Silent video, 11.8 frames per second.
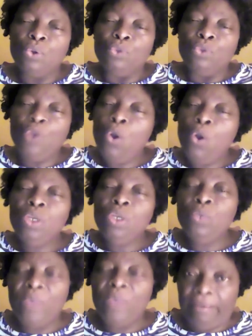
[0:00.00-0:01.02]
The only
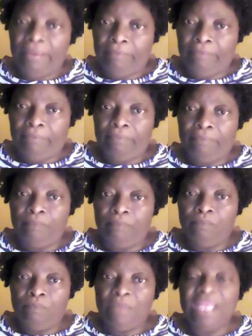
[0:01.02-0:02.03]
way,
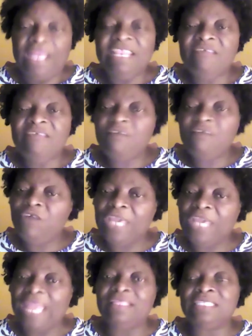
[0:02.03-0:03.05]
and never
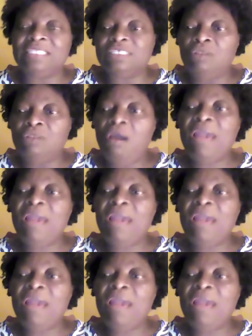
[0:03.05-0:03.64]
forget that as long